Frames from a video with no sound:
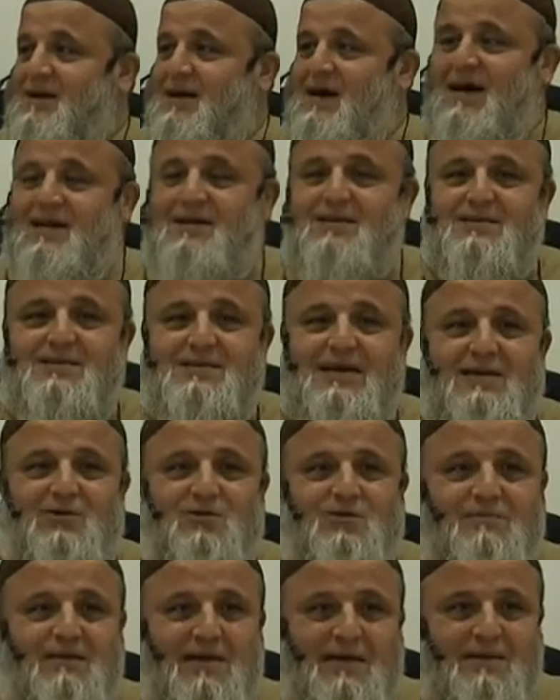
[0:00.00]
And the
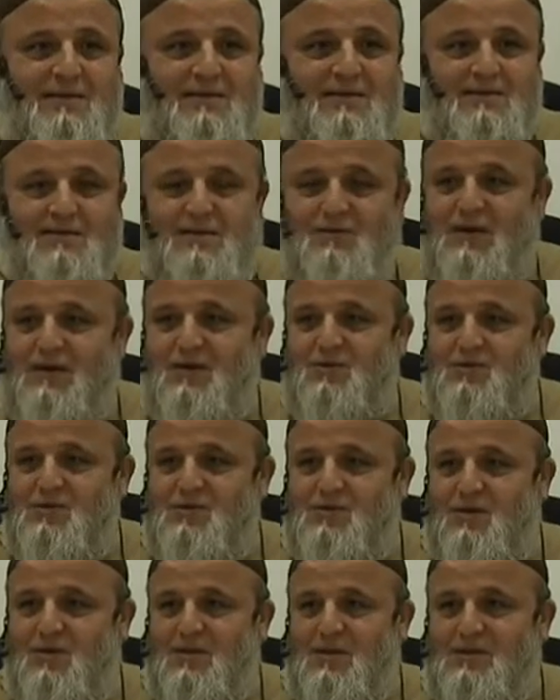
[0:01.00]
saddle man, the one who
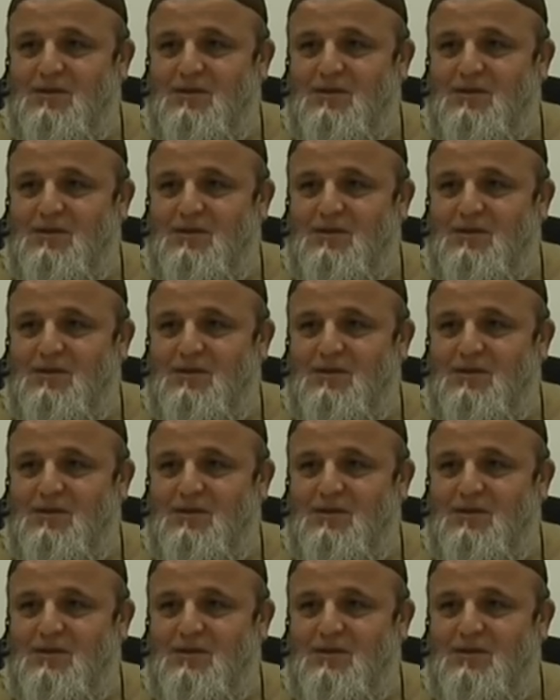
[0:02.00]
sold